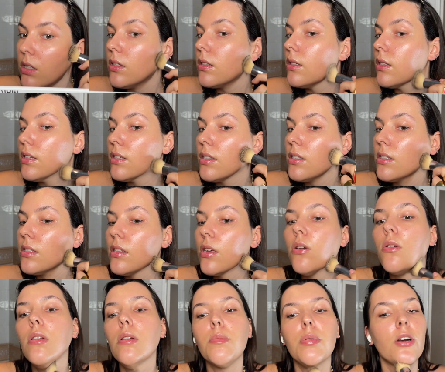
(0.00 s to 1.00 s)
this is the
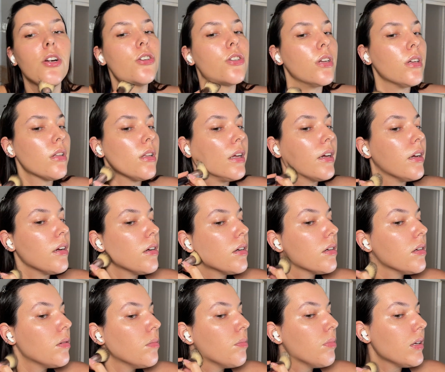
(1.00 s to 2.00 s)
only brush that like
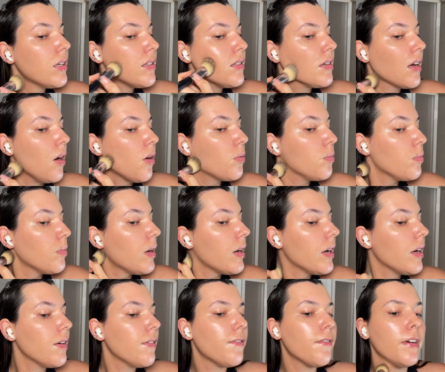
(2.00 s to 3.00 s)
blends out
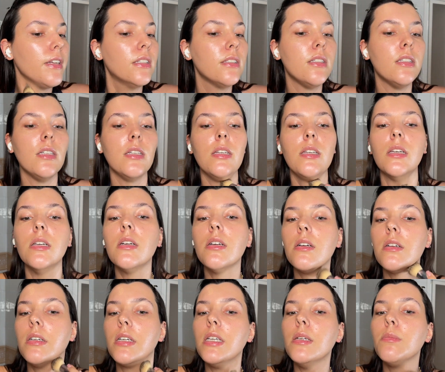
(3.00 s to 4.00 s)
my Fenty
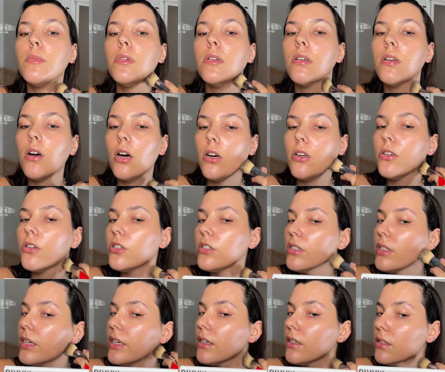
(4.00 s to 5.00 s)
cream contour
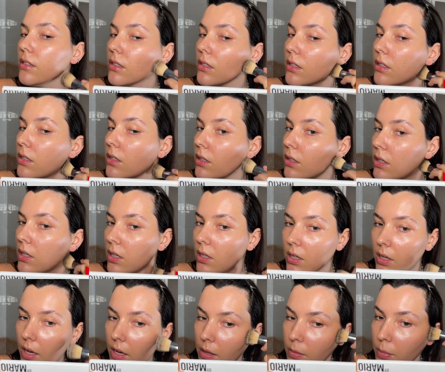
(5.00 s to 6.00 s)
sticks
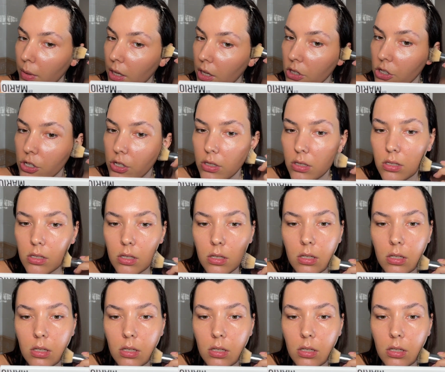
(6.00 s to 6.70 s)
and blushes.